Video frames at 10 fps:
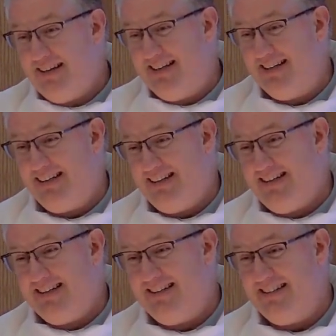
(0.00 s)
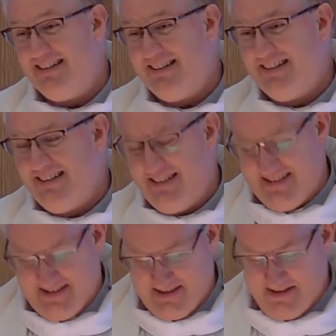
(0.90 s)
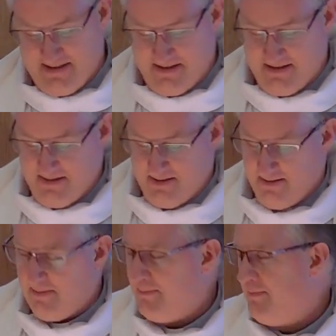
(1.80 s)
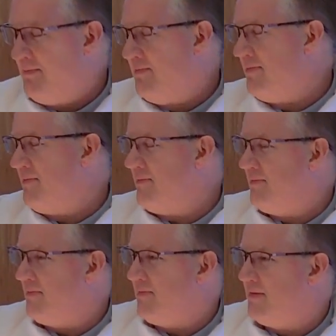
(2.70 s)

(silence)